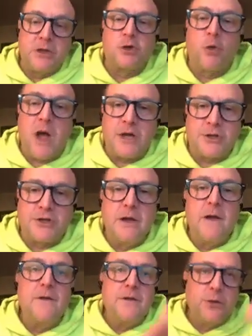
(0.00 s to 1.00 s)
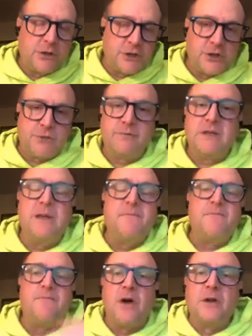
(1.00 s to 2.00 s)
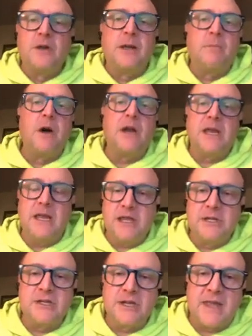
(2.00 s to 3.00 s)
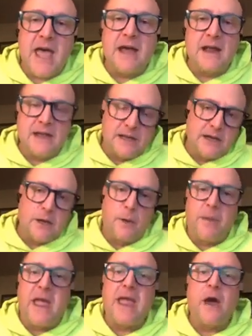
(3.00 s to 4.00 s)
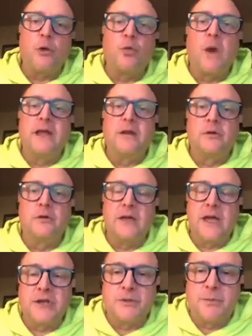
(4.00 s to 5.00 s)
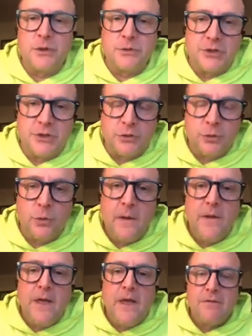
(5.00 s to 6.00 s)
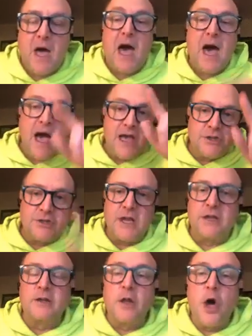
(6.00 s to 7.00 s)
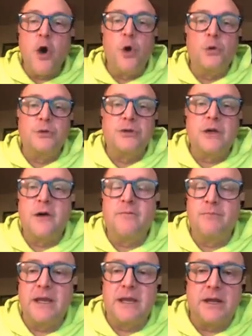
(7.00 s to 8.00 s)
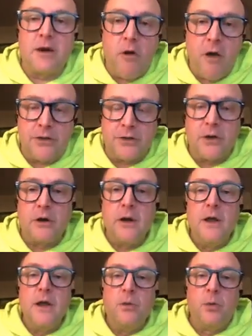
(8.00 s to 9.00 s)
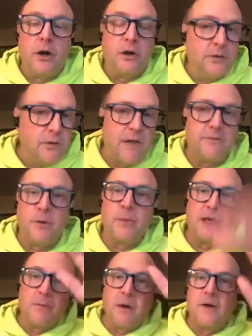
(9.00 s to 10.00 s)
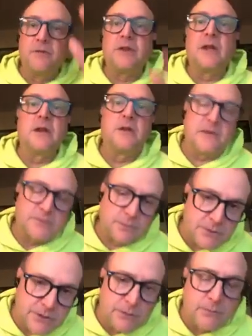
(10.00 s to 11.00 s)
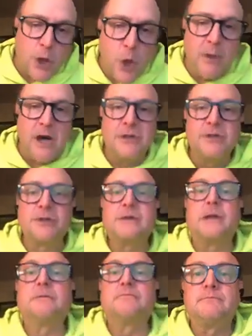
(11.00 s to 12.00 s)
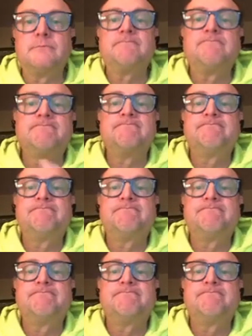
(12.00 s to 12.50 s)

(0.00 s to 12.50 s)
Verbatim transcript: living trust, you could just keep funneling money into that, and then it'll pay out regularly, as opposed to the highs and lows of being an author, where you have your big month and then you have some low months, and